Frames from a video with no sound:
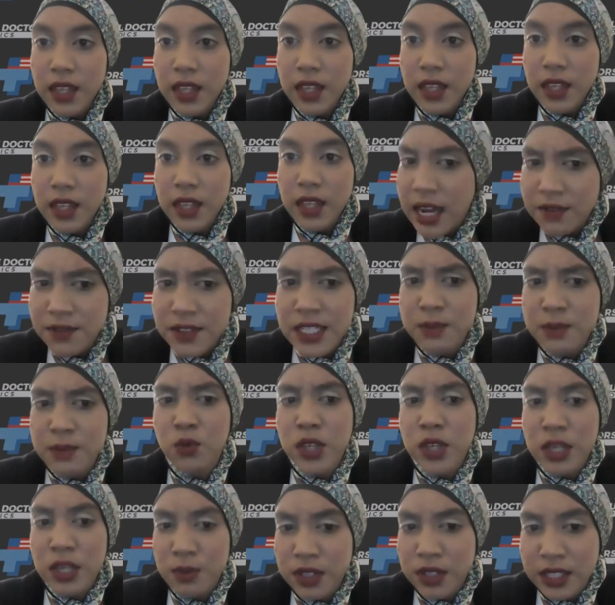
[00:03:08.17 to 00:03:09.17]
At FDIP,
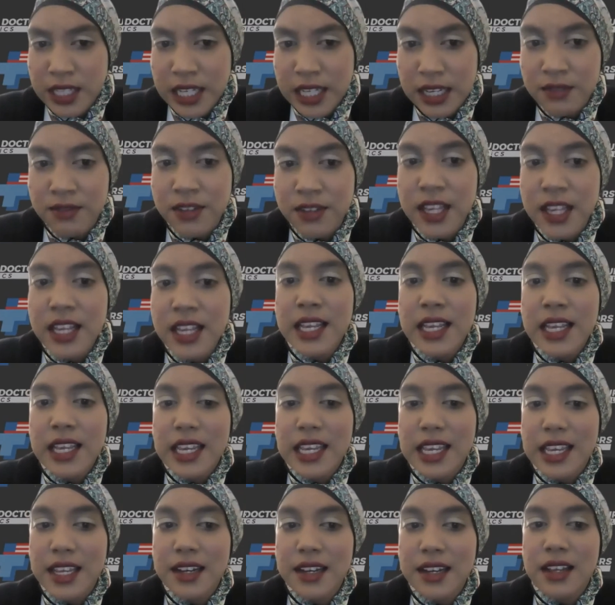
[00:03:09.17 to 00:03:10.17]
we believe
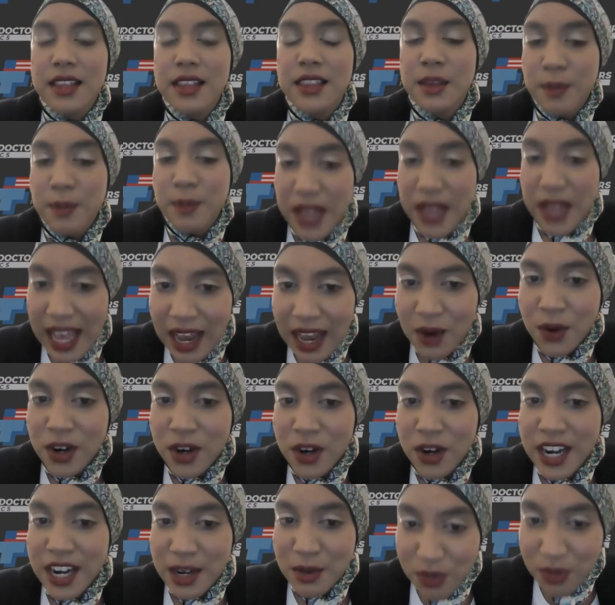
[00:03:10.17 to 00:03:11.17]
in the power
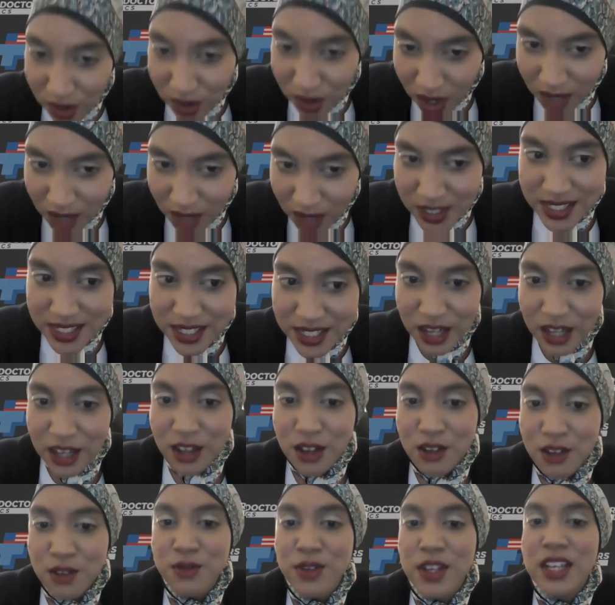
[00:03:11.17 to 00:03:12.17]
and promise
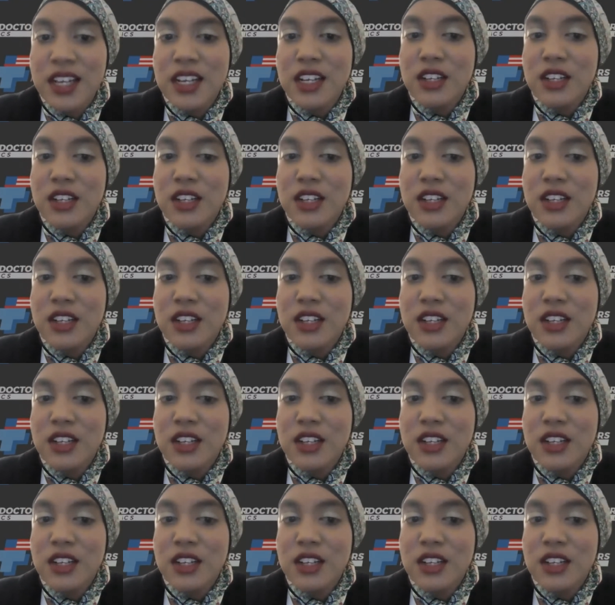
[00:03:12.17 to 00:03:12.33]
of